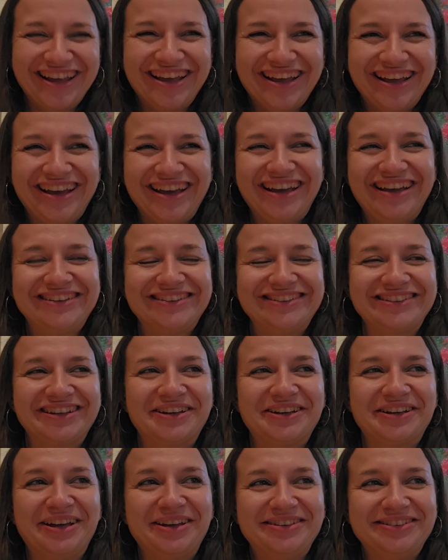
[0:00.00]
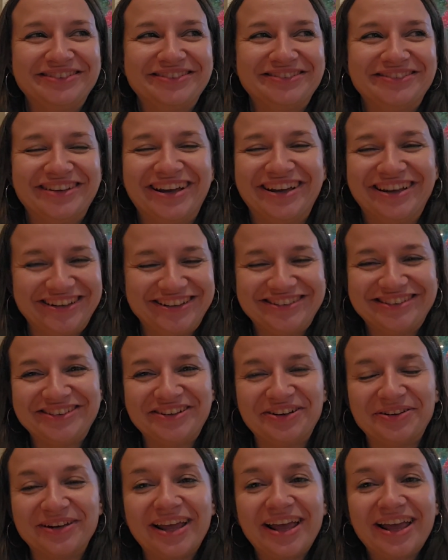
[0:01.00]
It's
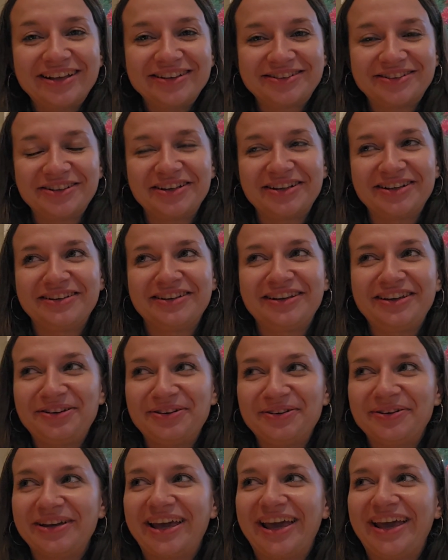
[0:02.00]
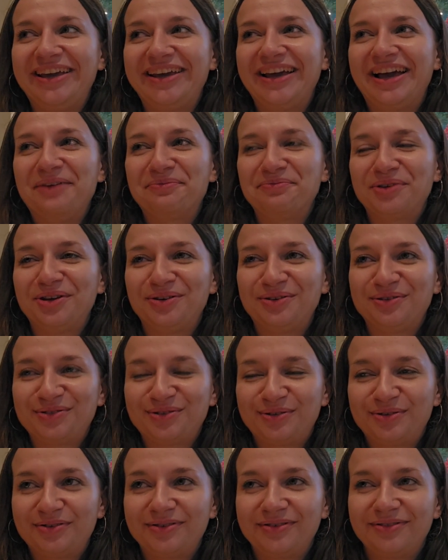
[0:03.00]
not so in the UK. I'm
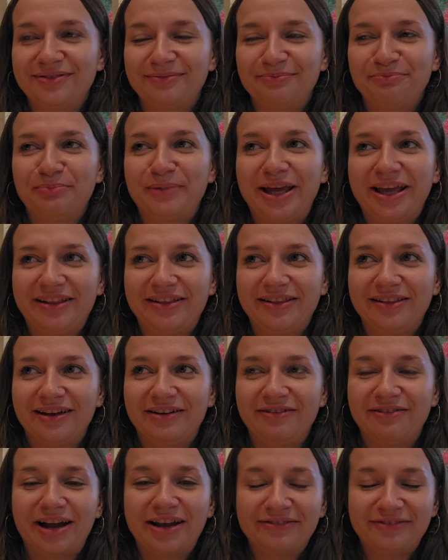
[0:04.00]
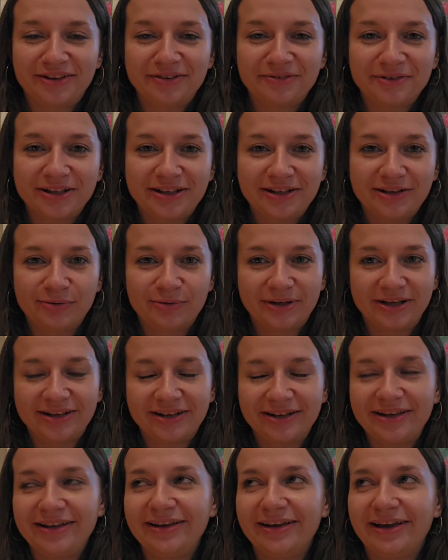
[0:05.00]
used to mail arriving really
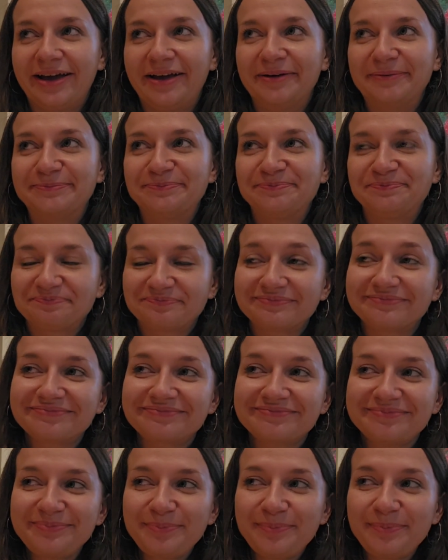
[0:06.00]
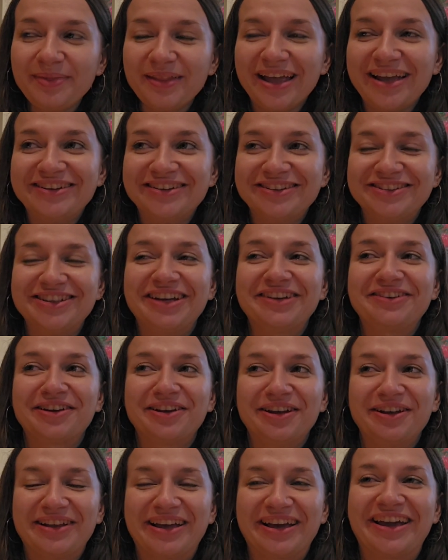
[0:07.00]
quickly. And
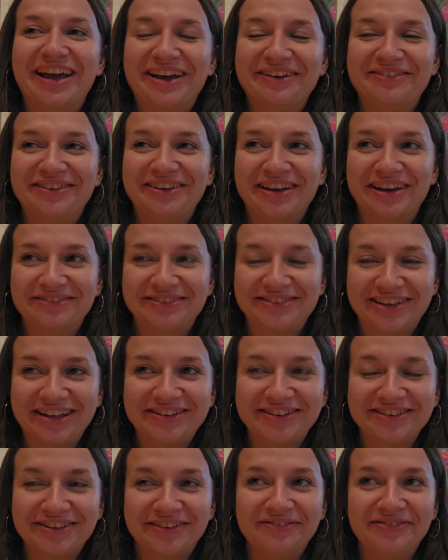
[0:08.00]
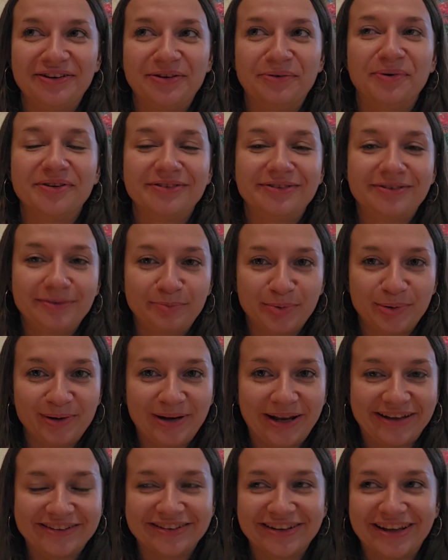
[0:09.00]
generally, like, I think I've sent something once to
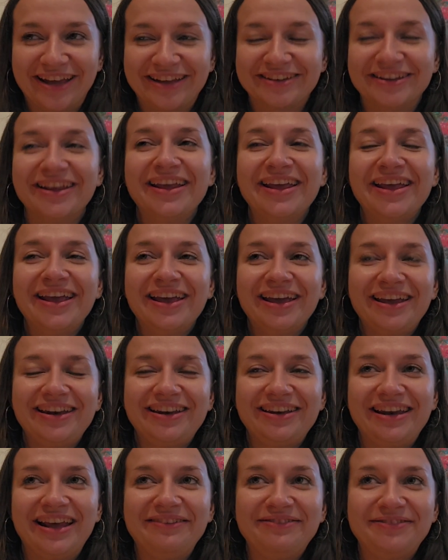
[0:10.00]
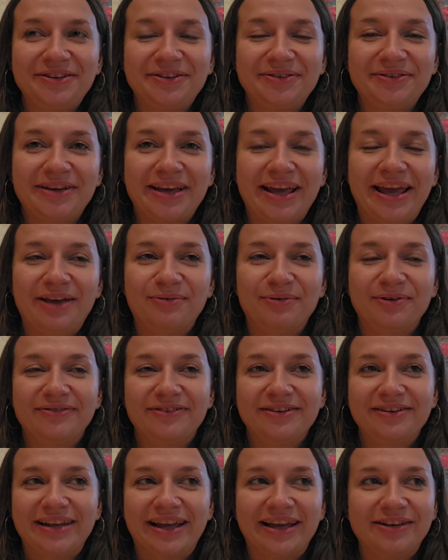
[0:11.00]
Poland and it left UK
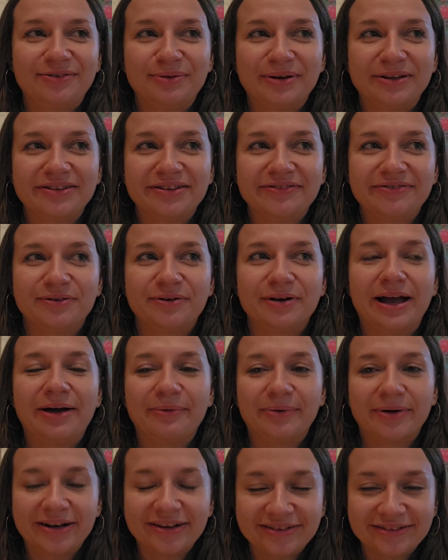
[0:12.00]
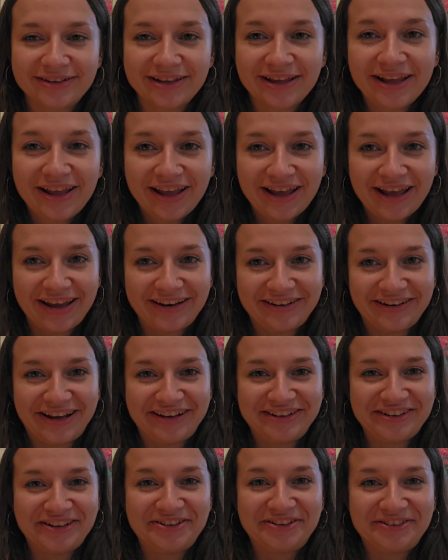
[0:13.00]
within like 24 hours. And
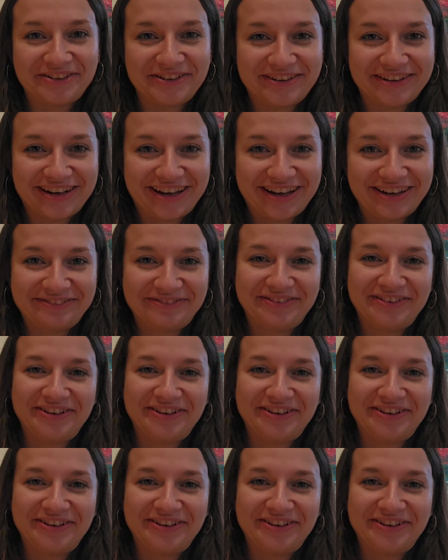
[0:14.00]
then it took like 3